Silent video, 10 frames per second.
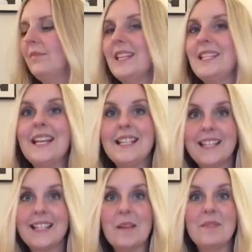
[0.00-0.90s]
this is
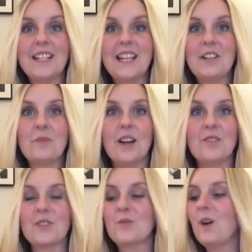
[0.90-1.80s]
the same as the needle
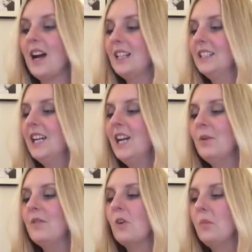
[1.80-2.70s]
minder as well.
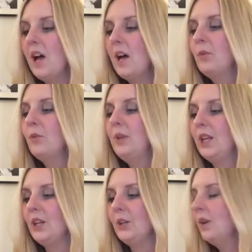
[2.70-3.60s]
We've got purple,
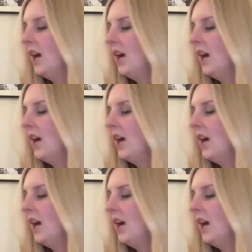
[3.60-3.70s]
blue,